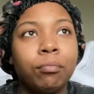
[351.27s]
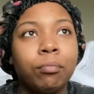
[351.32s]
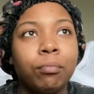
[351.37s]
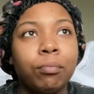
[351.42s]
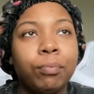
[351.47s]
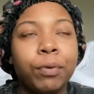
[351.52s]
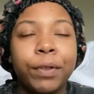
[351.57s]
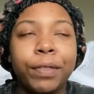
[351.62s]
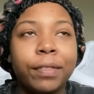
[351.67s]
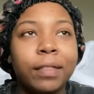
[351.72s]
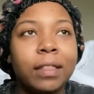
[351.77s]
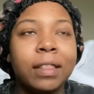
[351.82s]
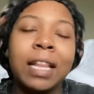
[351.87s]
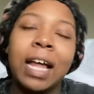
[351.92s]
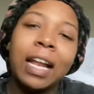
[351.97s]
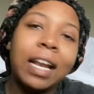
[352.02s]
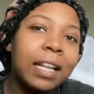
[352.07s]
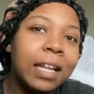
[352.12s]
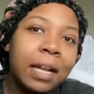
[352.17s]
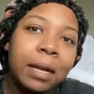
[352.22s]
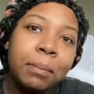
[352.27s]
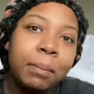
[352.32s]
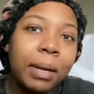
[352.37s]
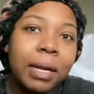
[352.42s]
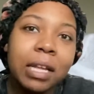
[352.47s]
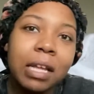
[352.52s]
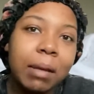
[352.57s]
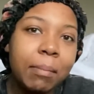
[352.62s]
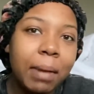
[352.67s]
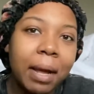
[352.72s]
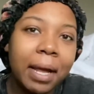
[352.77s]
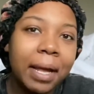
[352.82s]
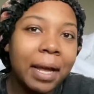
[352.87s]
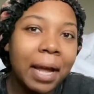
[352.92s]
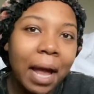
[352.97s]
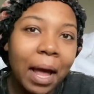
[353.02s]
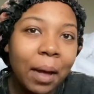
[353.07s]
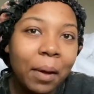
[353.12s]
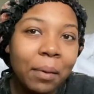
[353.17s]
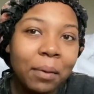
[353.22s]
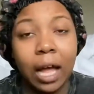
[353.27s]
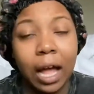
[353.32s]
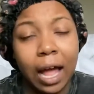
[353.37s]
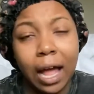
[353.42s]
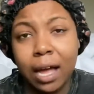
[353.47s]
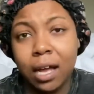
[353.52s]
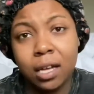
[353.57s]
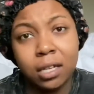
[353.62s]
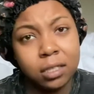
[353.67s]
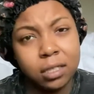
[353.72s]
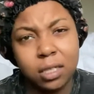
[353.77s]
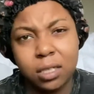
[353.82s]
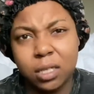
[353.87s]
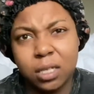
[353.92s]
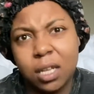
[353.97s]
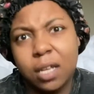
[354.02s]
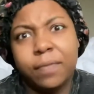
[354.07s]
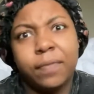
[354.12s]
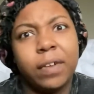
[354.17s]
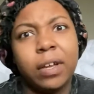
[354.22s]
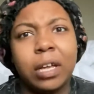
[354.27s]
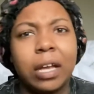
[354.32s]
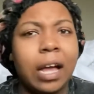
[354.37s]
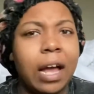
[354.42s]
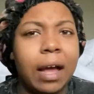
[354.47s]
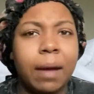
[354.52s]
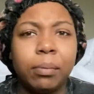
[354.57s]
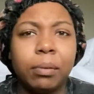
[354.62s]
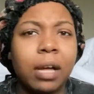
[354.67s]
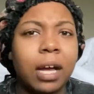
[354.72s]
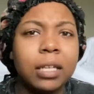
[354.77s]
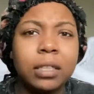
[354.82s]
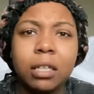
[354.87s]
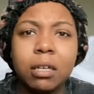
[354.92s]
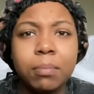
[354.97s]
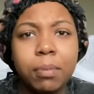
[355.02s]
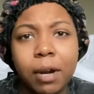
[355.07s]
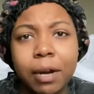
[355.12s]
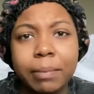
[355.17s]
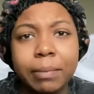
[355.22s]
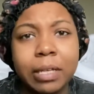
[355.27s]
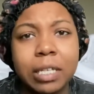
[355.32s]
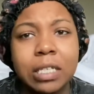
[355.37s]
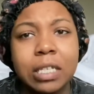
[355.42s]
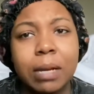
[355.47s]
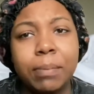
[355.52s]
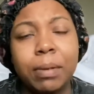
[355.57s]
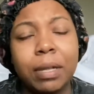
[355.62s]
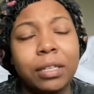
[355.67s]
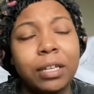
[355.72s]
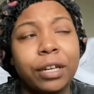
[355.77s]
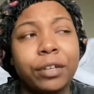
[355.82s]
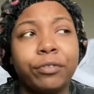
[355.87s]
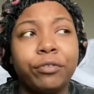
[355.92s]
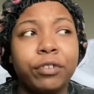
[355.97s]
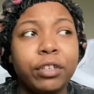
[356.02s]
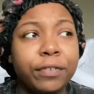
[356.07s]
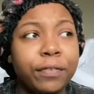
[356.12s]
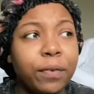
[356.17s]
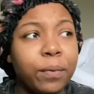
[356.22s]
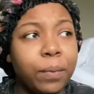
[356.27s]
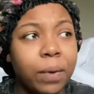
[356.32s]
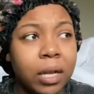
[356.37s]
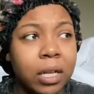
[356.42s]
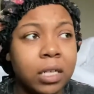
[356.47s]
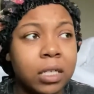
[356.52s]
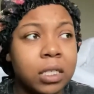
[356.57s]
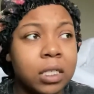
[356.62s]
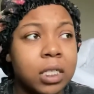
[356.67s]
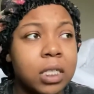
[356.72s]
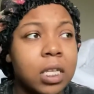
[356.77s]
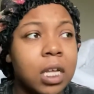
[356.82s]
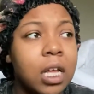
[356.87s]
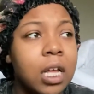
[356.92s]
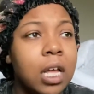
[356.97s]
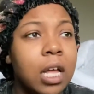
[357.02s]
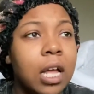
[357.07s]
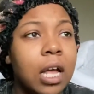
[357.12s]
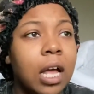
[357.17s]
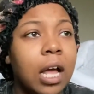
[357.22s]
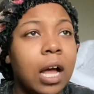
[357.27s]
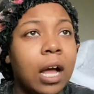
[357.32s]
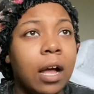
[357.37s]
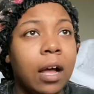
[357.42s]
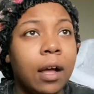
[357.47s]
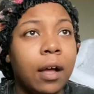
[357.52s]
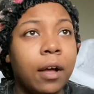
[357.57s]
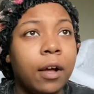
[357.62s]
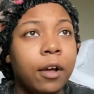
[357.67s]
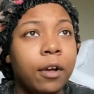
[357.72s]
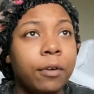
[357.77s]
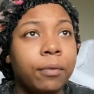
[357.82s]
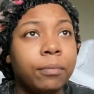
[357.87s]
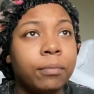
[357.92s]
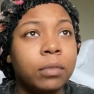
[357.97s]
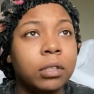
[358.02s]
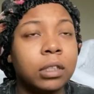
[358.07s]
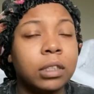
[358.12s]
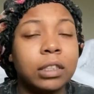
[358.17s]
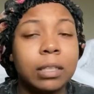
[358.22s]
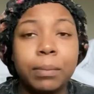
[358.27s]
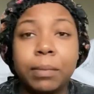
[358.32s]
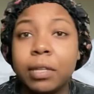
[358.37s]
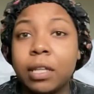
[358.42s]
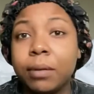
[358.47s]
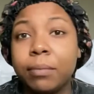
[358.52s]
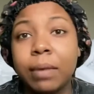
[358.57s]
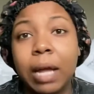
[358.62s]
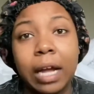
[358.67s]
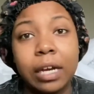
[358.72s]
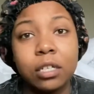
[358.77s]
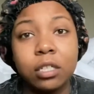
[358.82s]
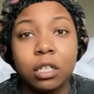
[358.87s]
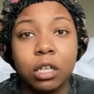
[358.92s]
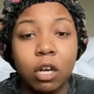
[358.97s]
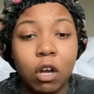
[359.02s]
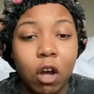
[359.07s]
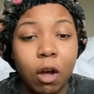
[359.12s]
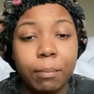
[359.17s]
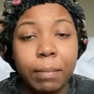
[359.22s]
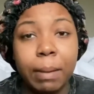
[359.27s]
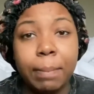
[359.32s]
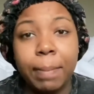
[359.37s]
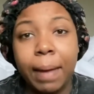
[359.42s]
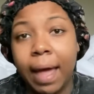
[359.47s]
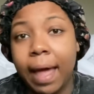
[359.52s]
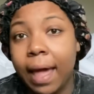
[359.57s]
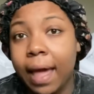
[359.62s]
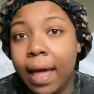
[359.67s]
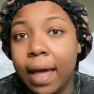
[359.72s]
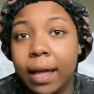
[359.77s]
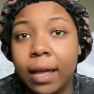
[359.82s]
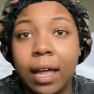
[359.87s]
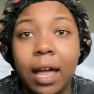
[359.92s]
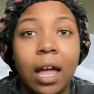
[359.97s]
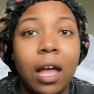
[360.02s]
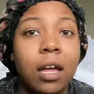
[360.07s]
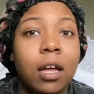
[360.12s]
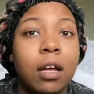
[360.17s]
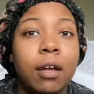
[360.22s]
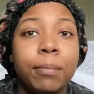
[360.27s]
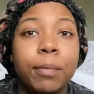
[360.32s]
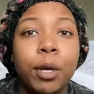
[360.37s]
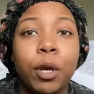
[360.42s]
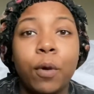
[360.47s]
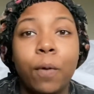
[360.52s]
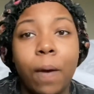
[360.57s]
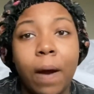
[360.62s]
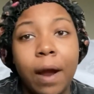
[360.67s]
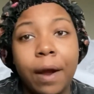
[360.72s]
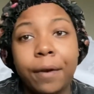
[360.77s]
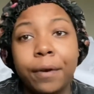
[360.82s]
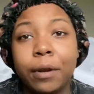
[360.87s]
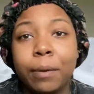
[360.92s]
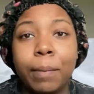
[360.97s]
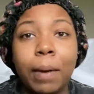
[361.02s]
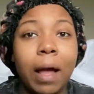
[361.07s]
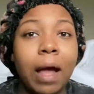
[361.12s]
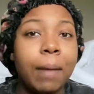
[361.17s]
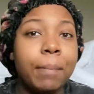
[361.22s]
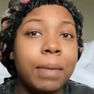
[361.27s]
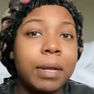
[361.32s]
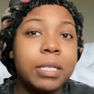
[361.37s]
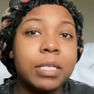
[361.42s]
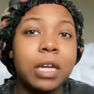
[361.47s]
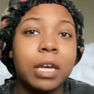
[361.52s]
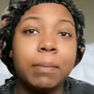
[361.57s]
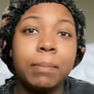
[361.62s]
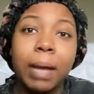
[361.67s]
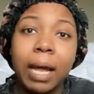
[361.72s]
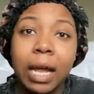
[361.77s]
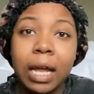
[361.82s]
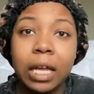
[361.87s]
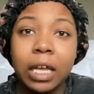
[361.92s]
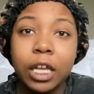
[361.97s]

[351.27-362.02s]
with not a lot of money in my account. I just said fuck it, I applied to apartments. I applied to like 3 different ones. Some of them actually called me back, inquiring about how much I make